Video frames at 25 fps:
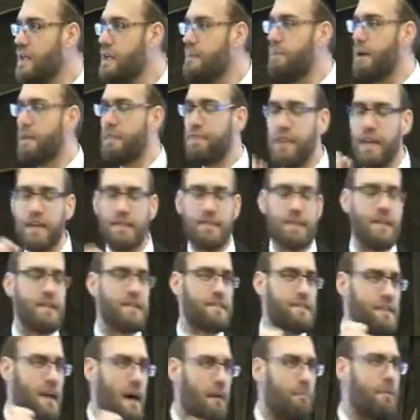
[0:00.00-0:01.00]
But this
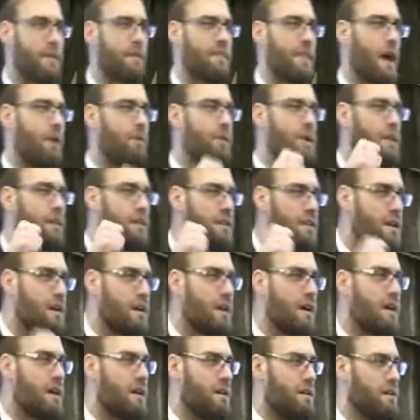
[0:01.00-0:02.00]
is something that we
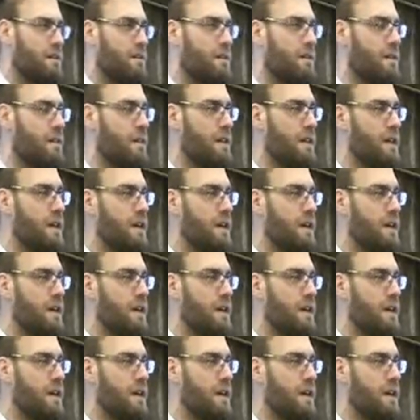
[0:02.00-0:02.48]
learn